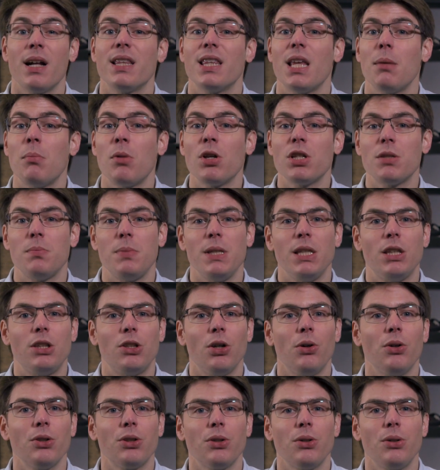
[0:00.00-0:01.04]
They must be
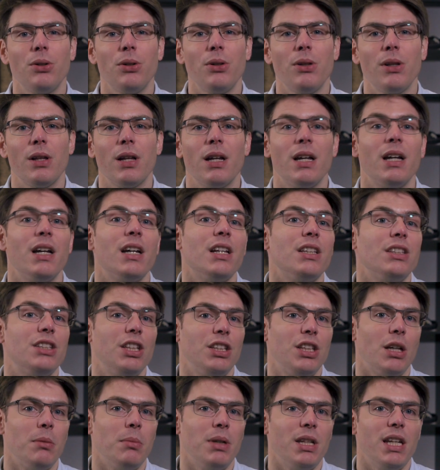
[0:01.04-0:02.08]
total,
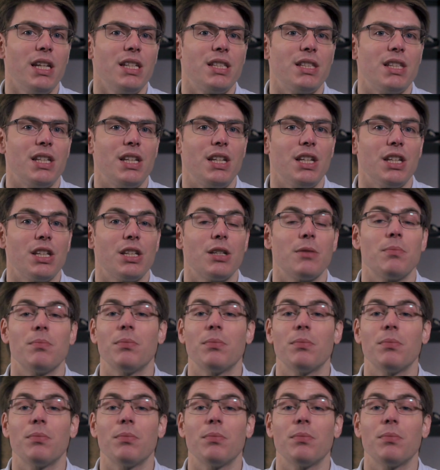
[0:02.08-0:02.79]
deterministic,